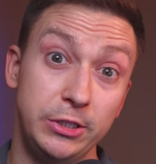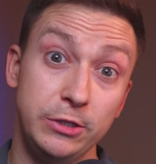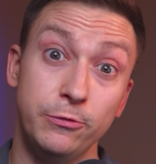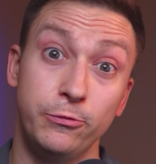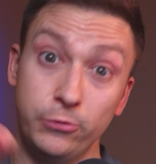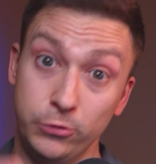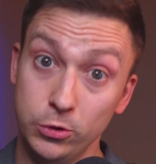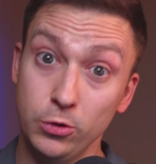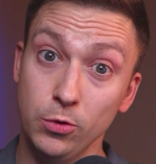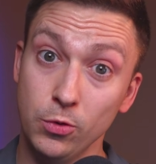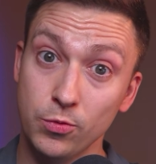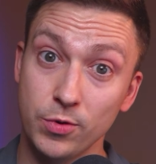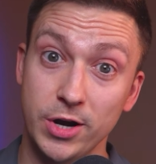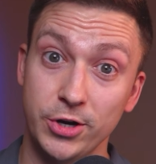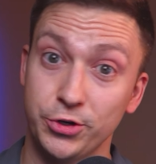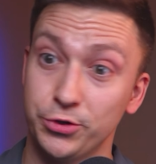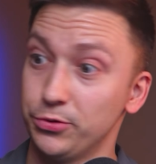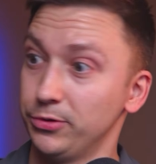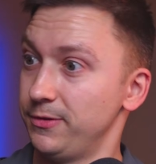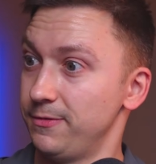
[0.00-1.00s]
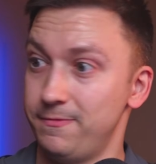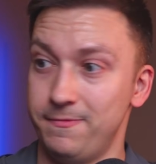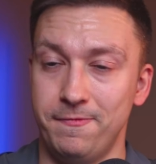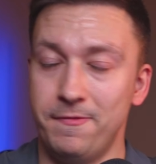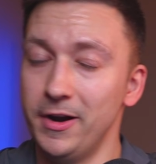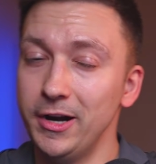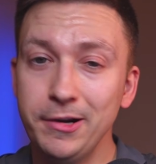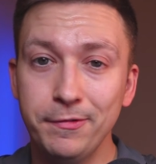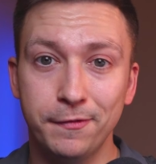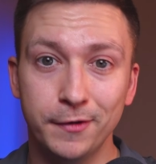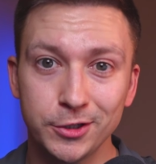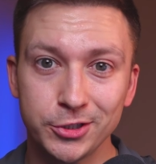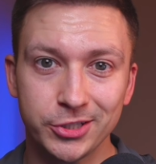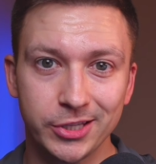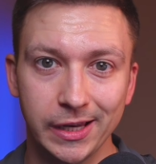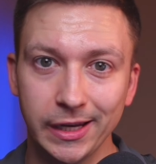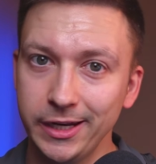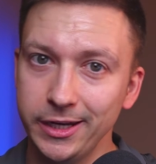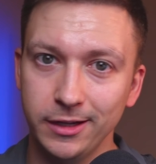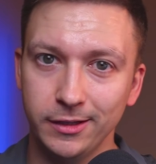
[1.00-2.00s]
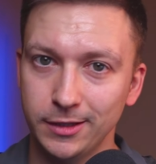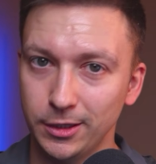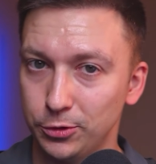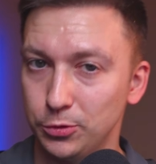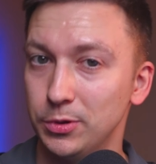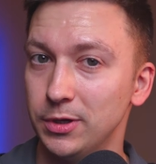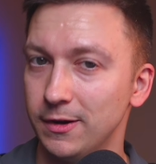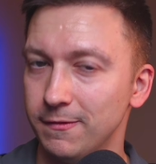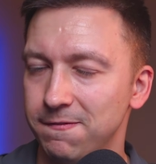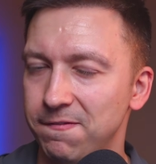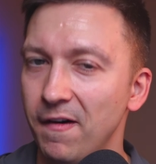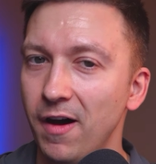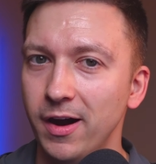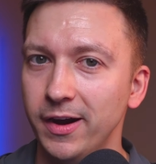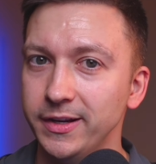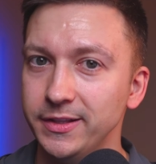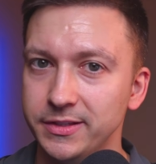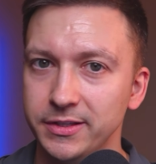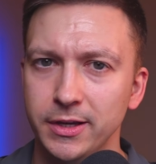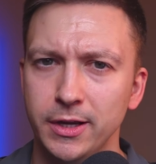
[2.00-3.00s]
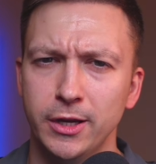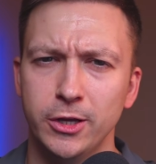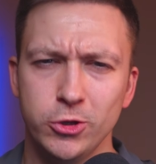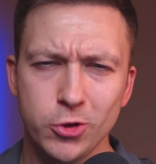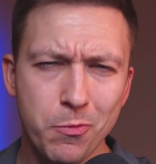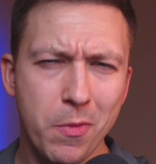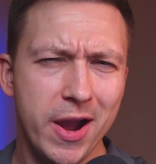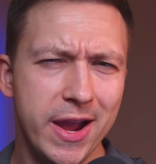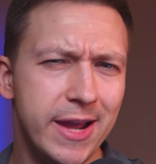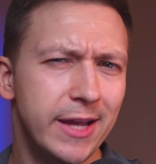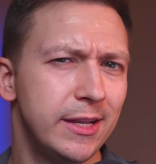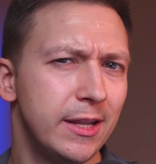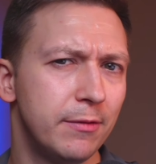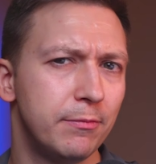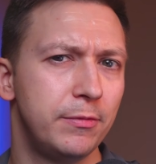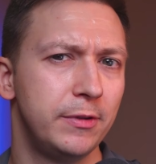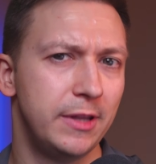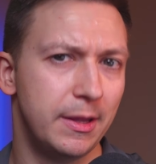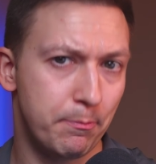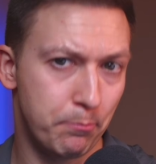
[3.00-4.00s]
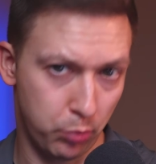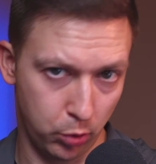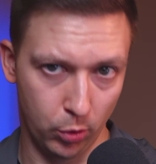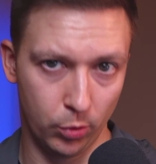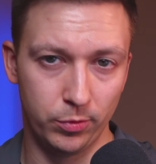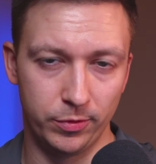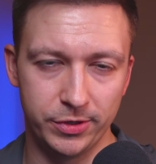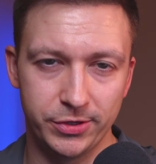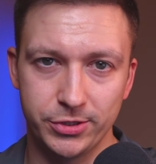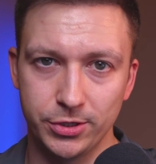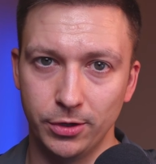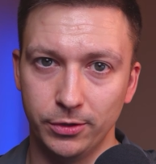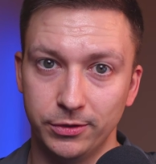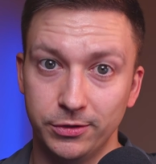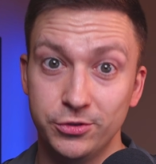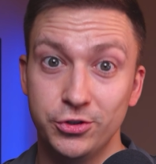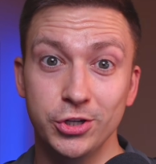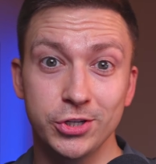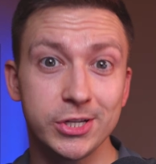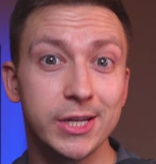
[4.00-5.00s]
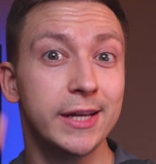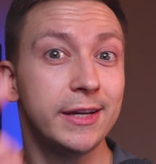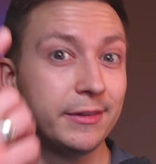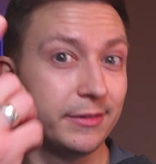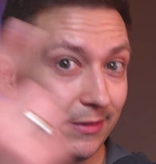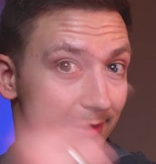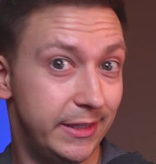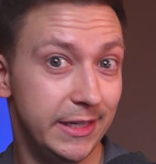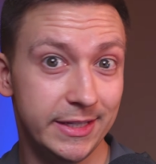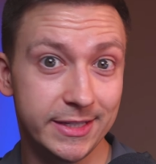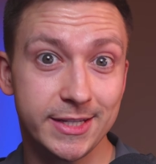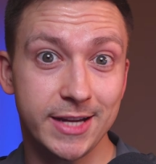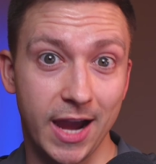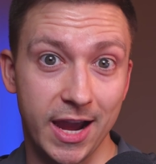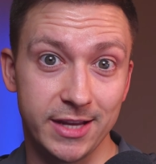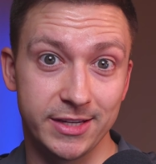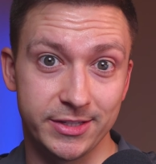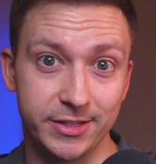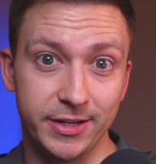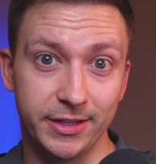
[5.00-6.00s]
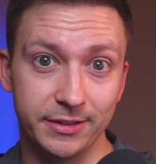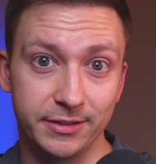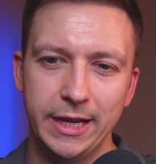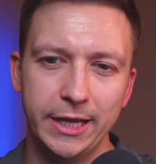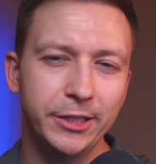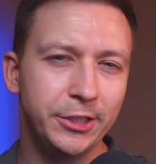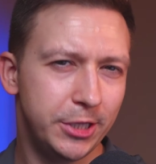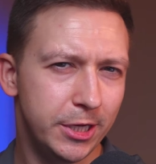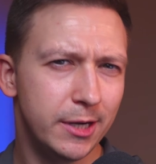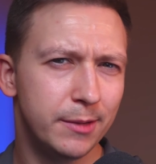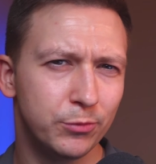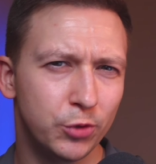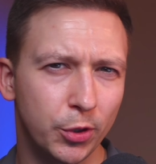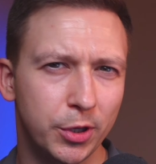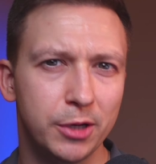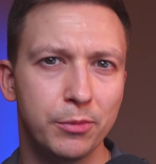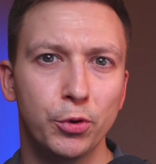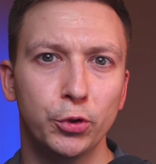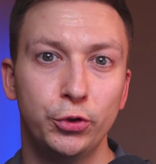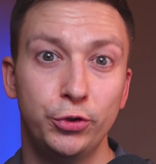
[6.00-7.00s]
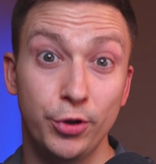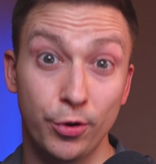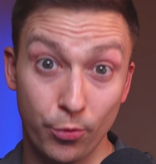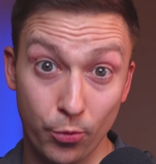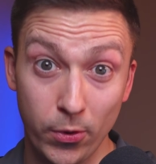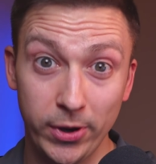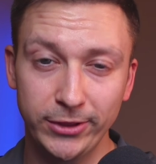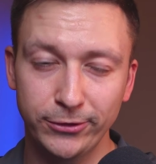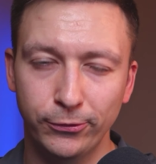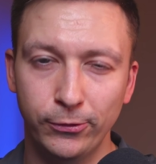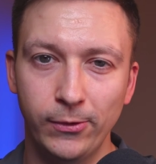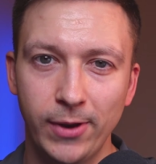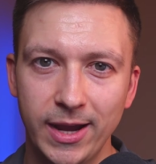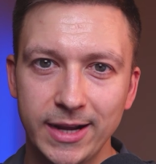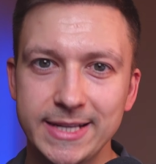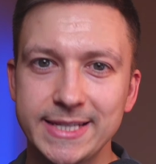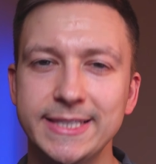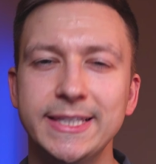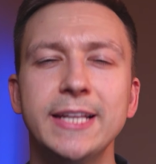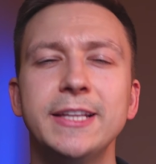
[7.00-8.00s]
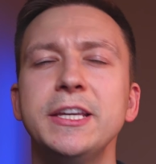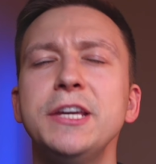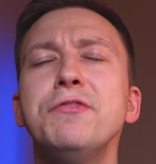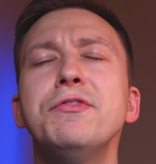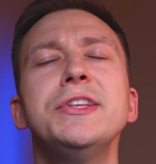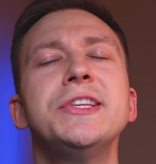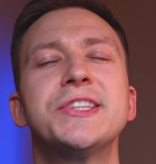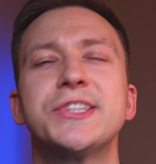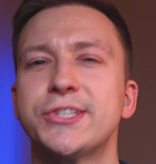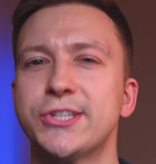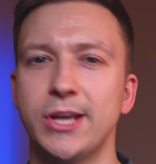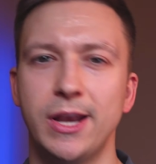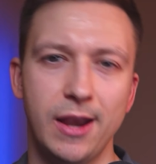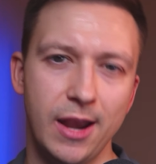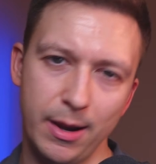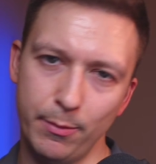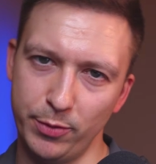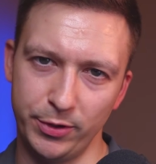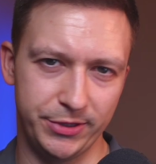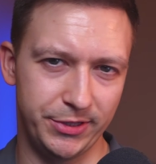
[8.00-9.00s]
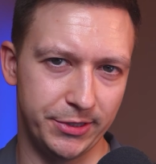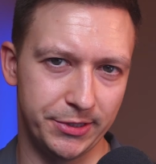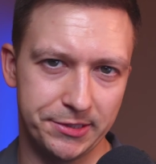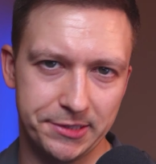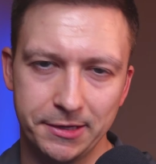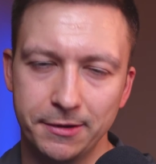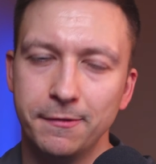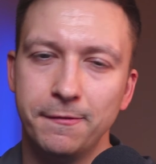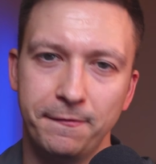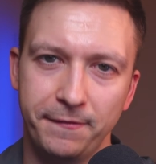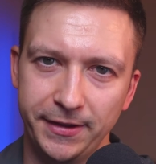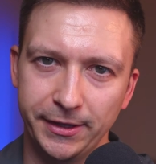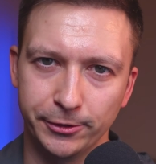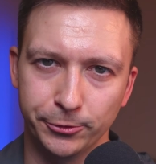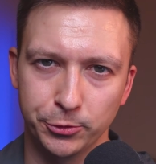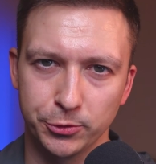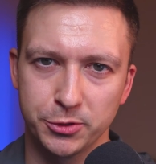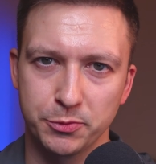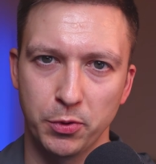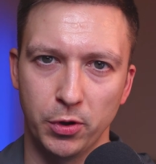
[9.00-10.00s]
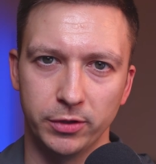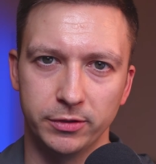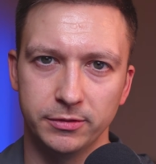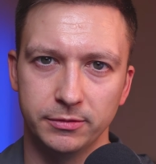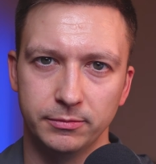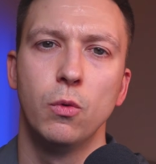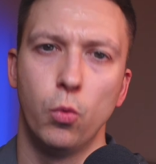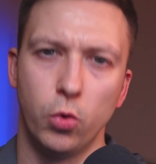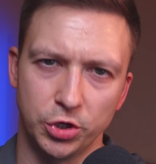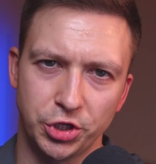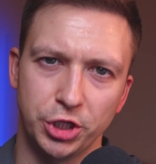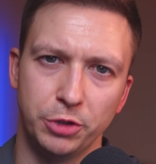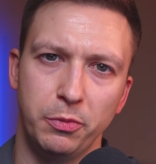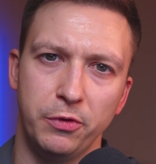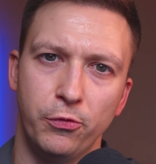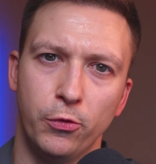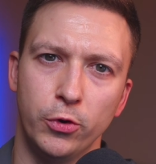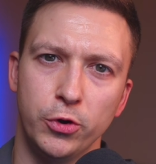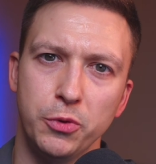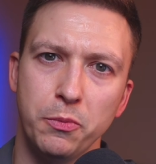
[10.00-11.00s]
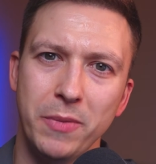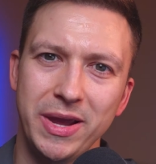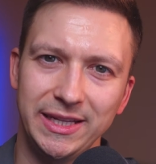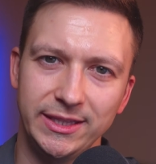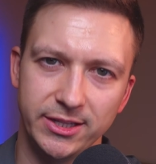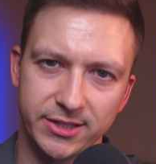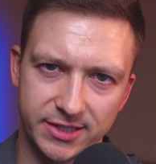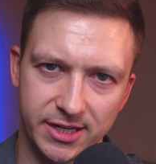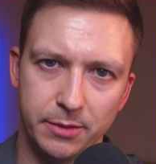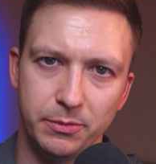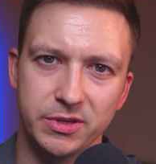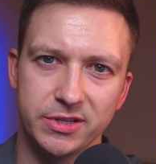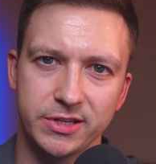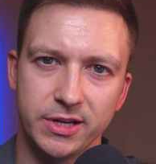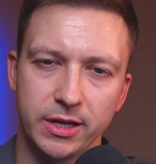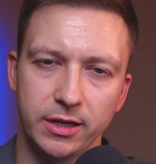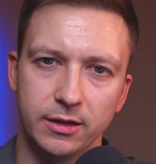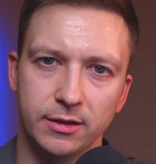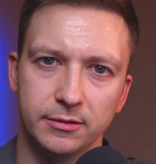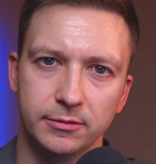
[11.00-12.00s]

if you rush to the very first clinic that you're gonna find, you might end up with a poor result, just like these guys did. And here I'm talking about the red flags that even celebrities fail to spot. Watch it before you make the same mistake.